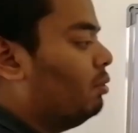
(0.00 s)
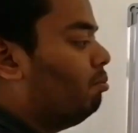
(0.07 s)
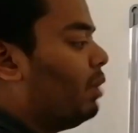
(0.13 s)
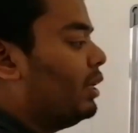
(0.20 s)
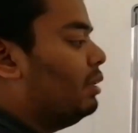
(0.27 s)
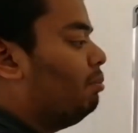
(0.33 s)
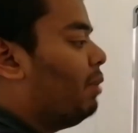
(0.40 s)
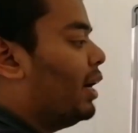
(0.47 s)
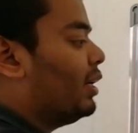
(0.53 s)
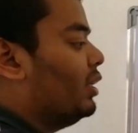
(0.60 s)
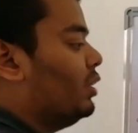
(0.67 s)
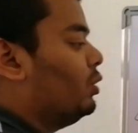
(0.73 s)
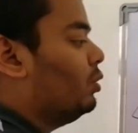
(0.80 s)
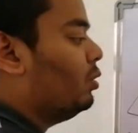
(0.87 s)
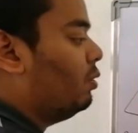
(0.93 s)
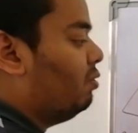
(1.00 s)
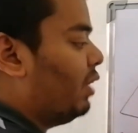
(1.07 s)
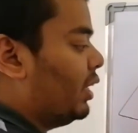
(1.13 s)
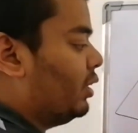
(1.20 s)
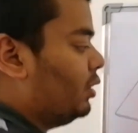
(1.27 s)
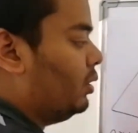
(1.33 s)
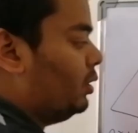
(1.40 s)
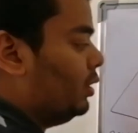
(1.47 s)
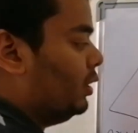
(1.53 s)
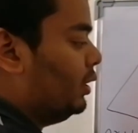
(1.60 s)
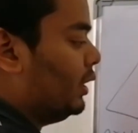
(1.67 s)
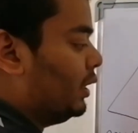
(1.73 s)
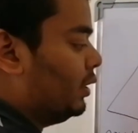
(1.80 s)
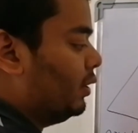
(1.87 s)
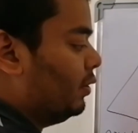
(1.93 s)
by the magnitude of vector
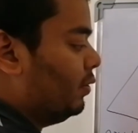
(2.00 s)
D?